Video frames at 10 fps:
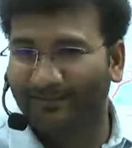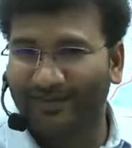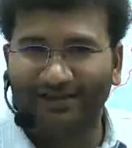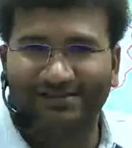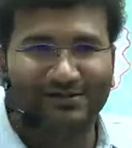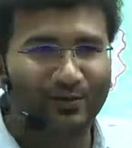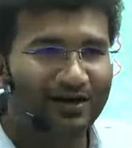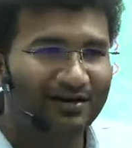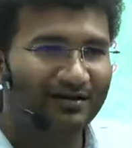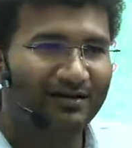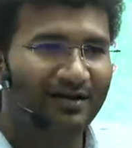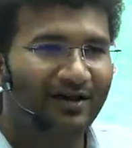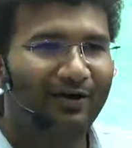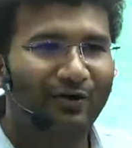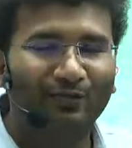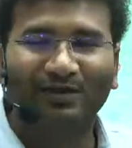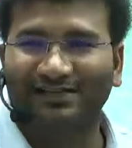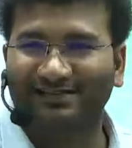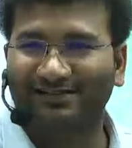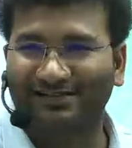This is what our Home
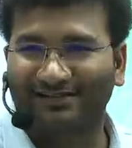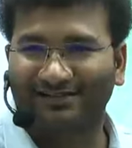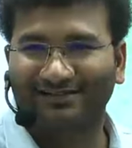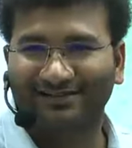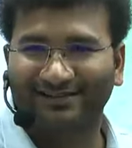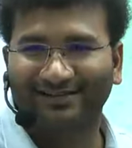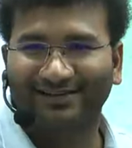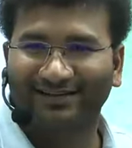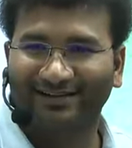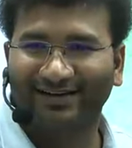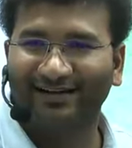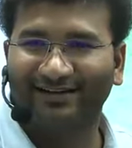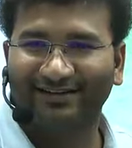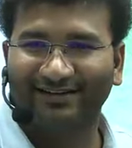Minister says. Right?